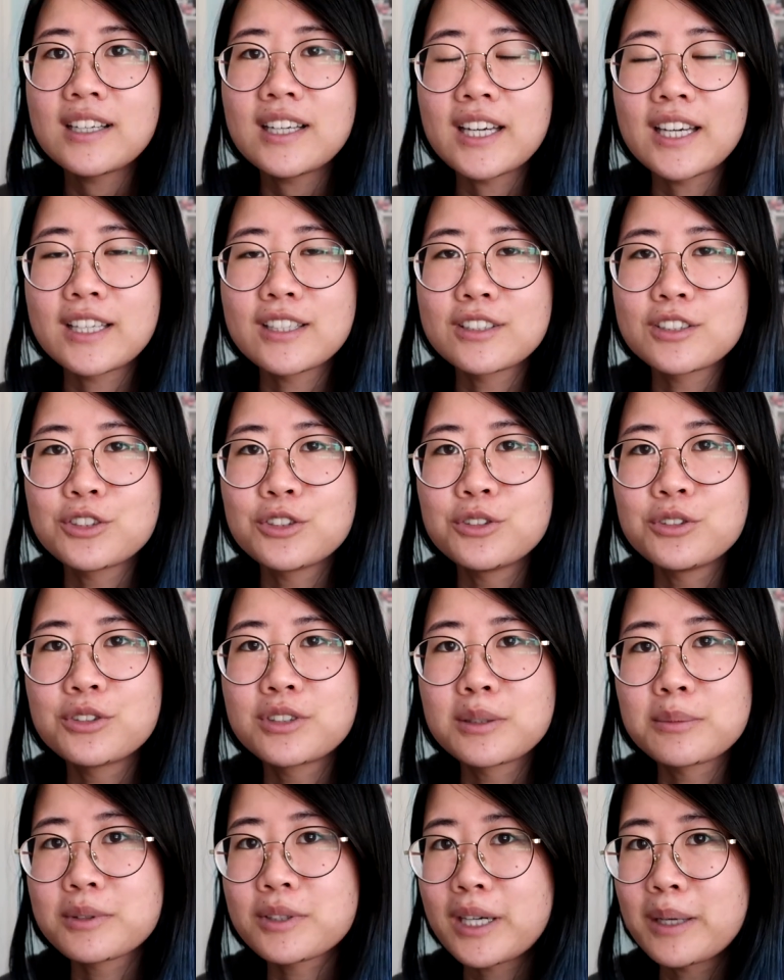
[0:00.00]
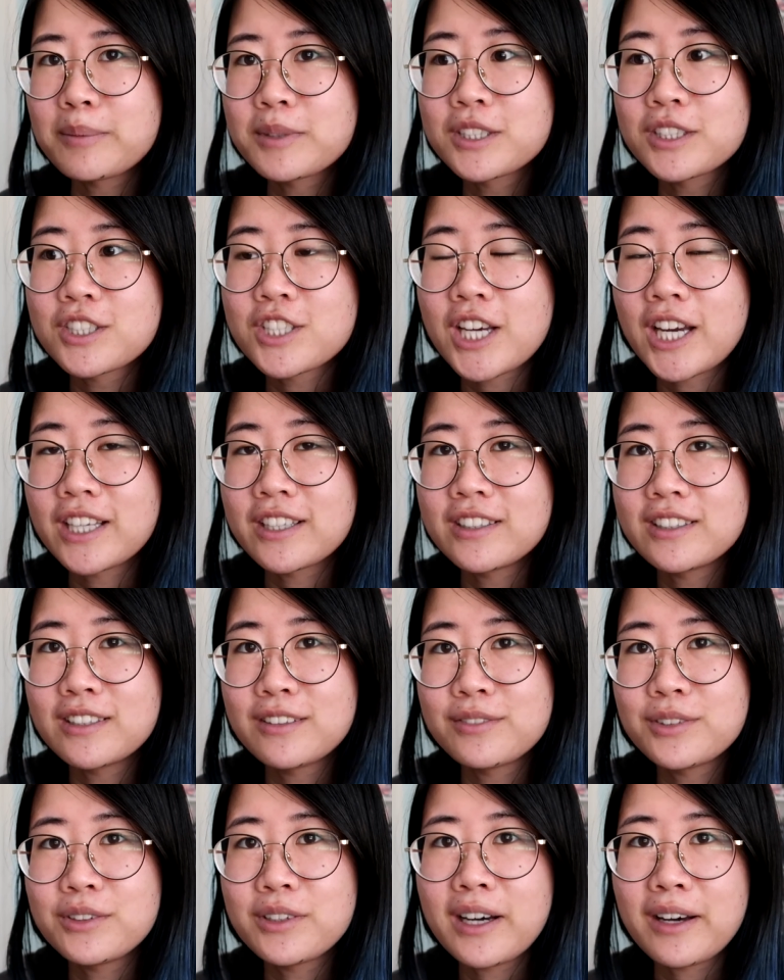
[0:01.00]
and to subscribe to this channel
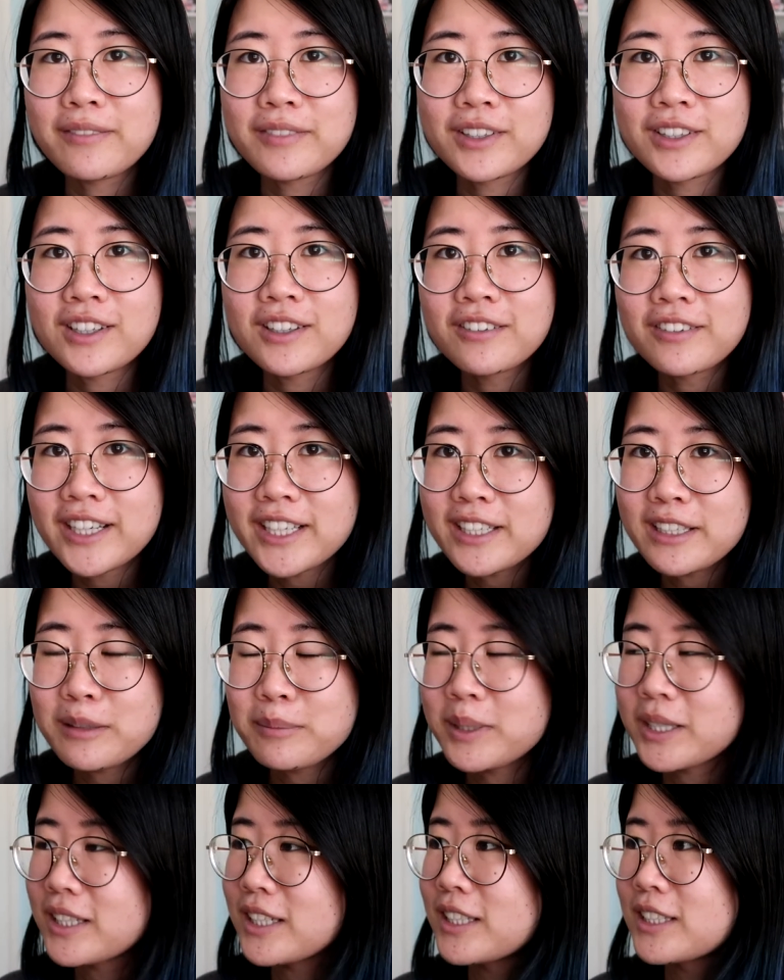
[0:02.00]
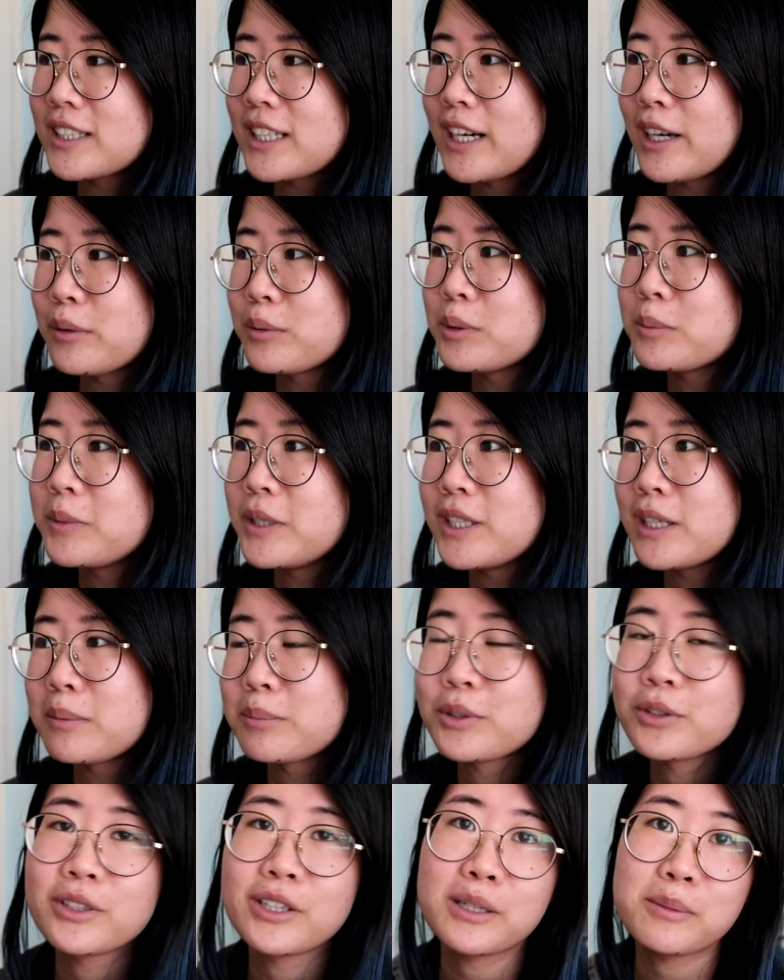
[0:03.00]
if you haven't already, because I will be
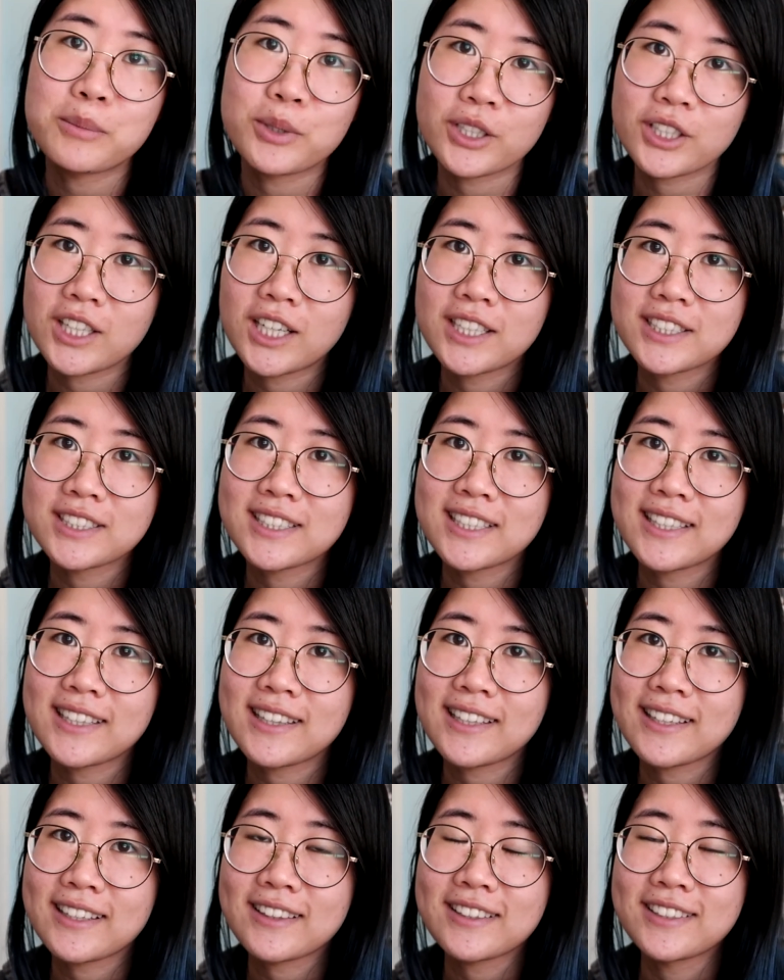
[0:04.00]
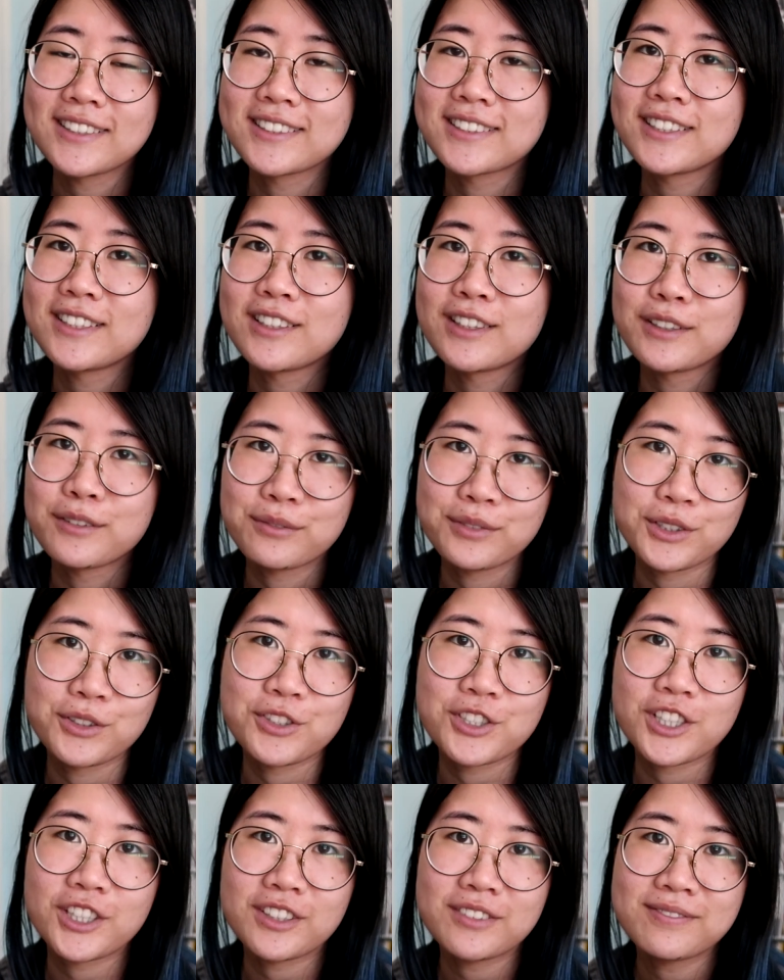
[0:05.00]
uploading more content like this in the
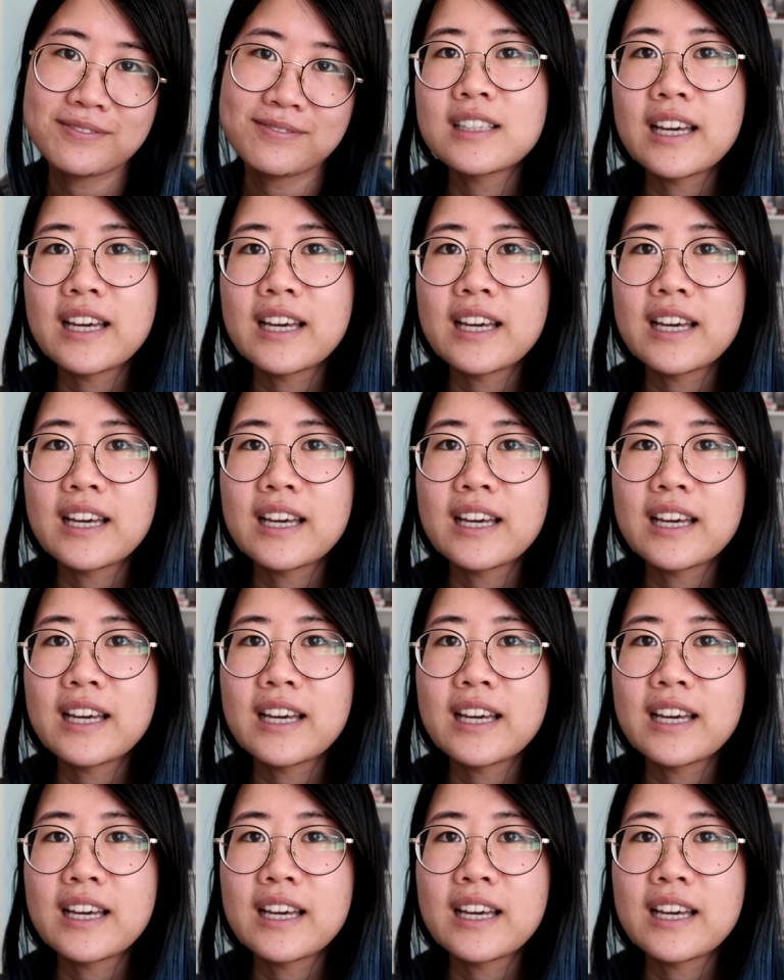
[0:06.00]
future.